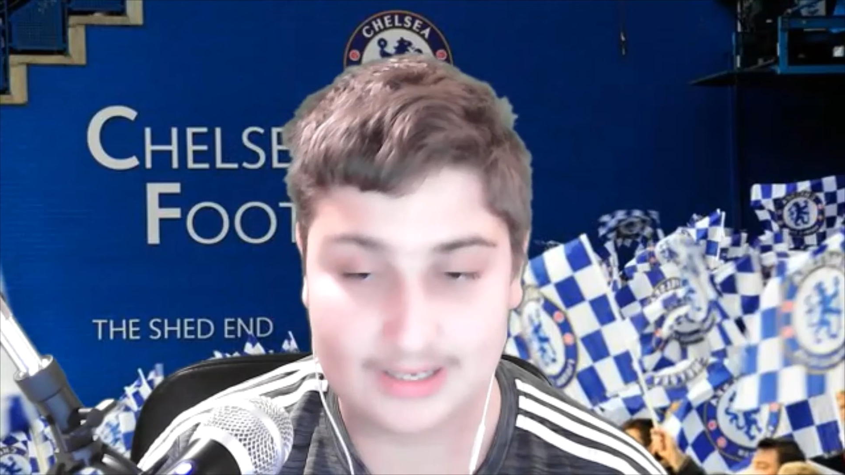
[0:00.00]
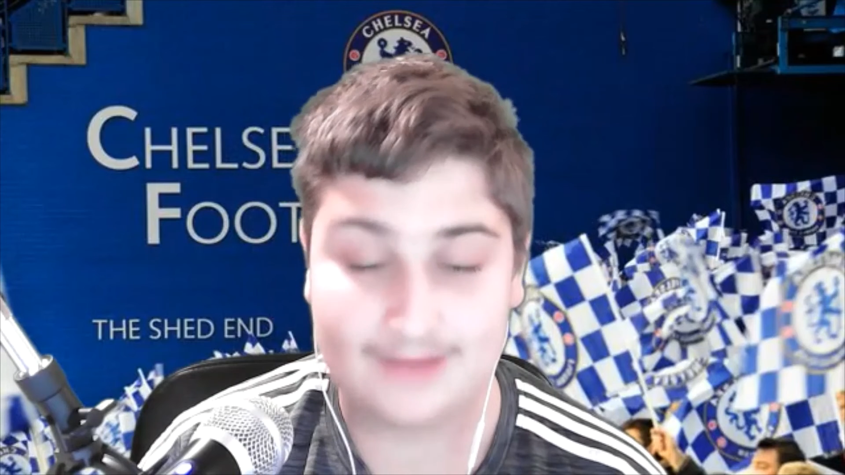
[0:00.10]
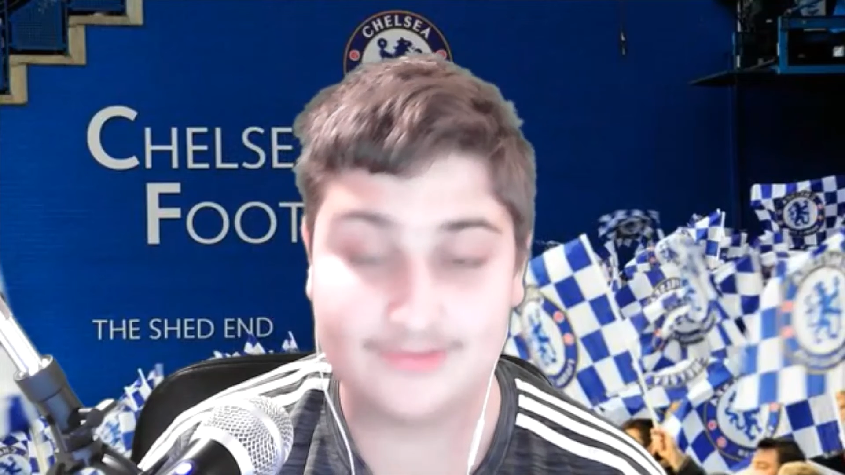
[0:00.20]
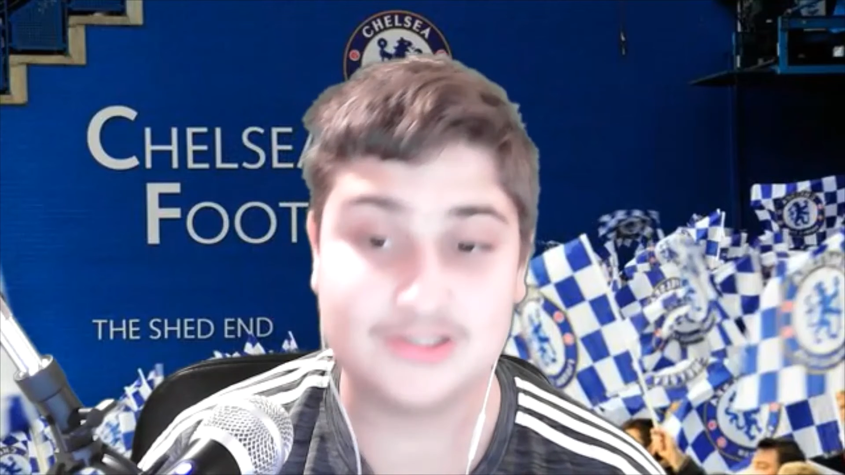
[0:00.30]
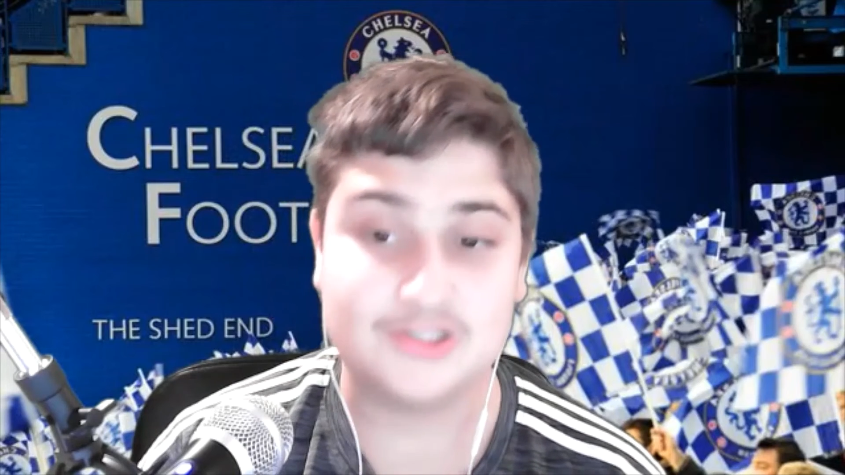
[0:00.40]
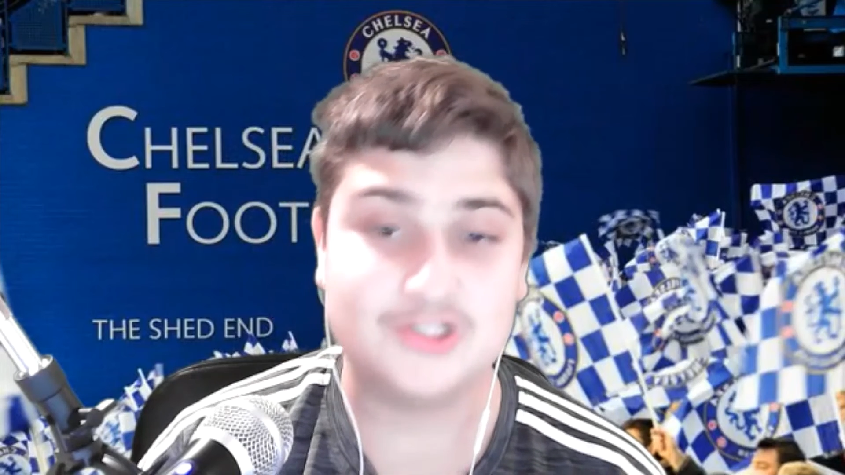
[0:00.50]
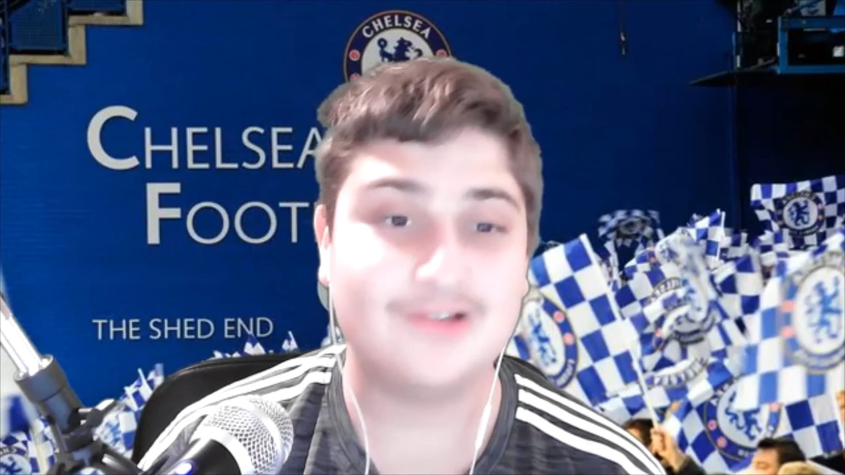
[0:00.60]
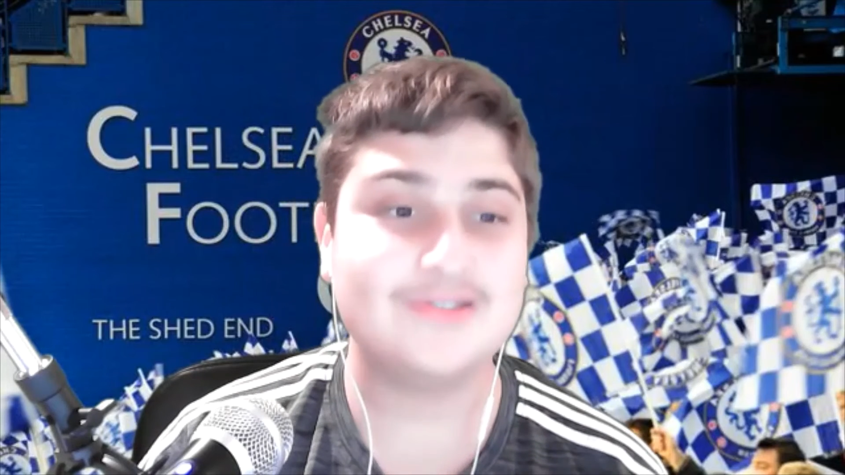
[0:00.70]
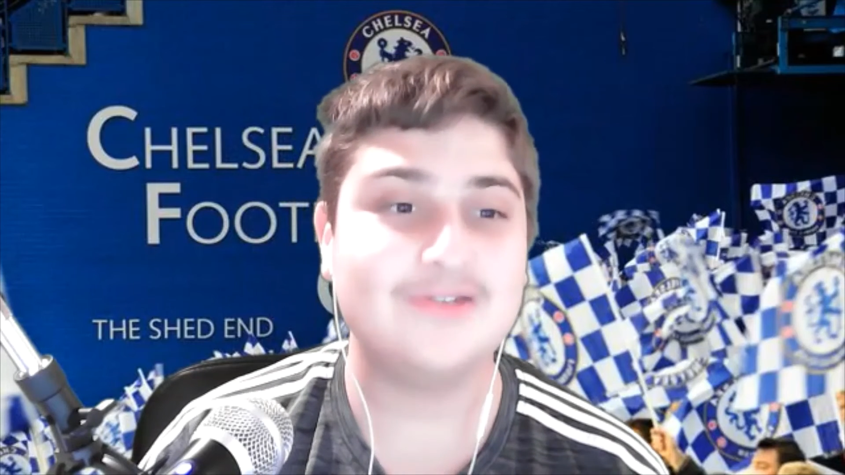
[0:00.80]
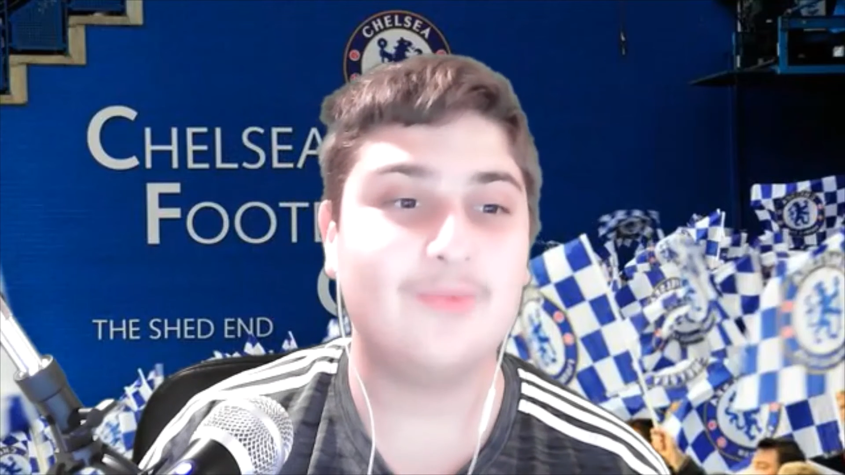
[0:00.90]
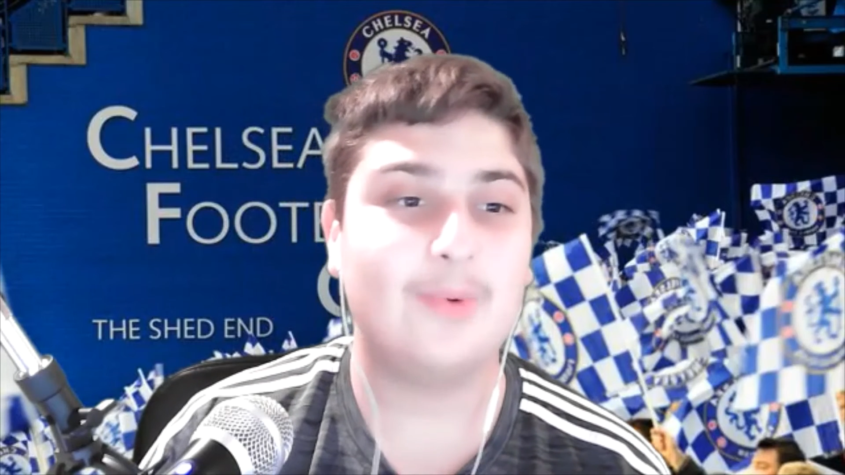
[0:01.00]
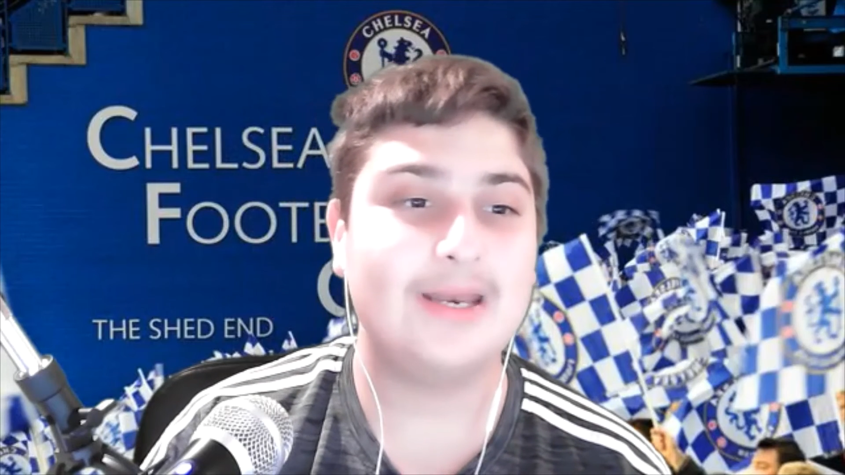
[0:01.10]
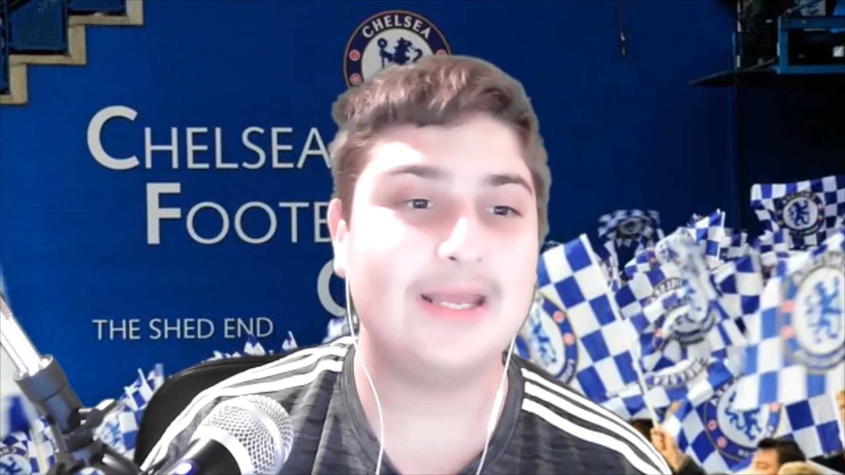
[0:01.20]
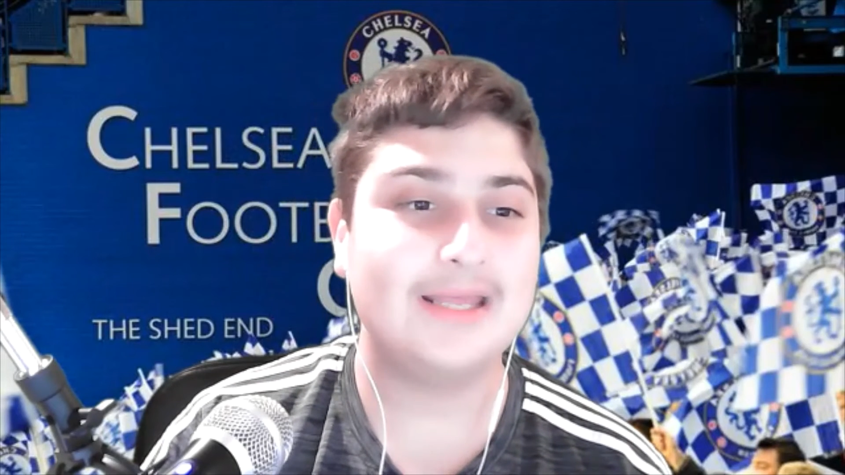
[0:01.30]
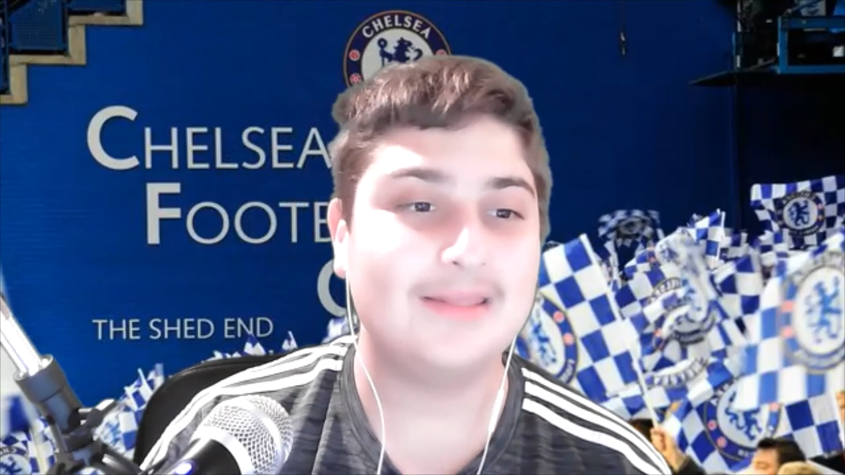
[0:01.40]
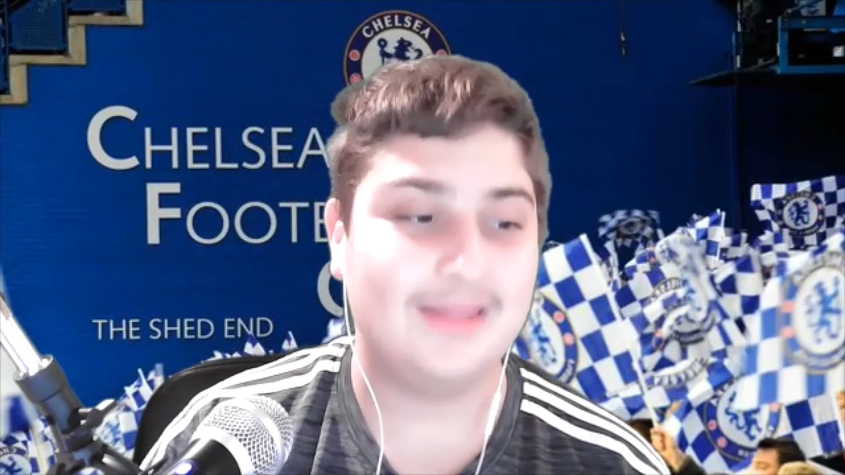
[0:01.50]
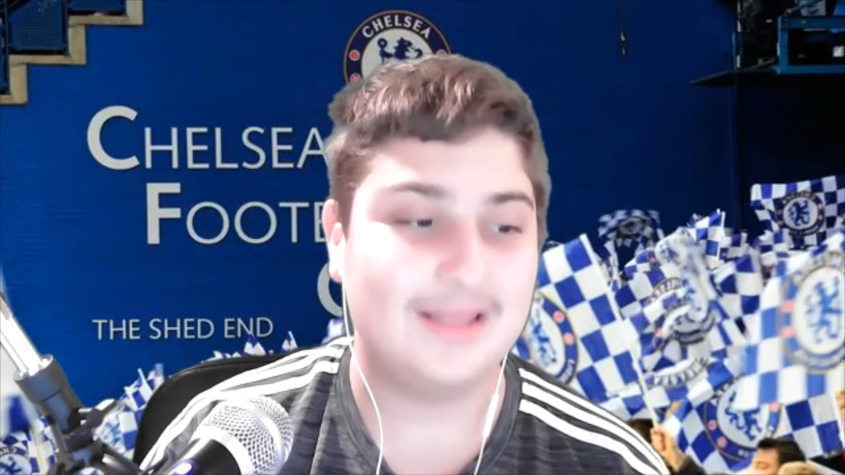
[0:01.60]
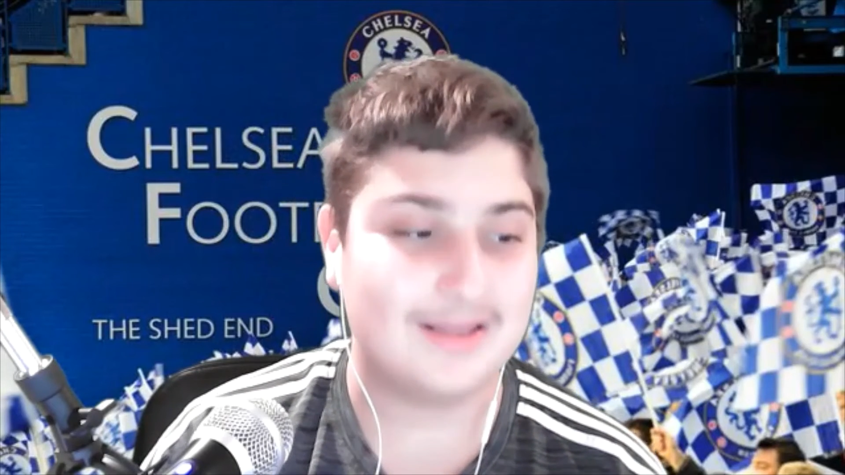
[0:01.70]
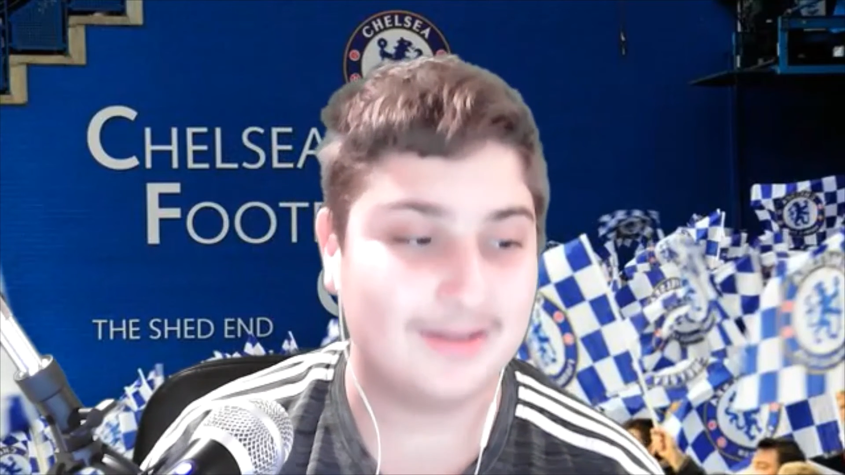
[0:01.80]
And obviously Chelsea winning the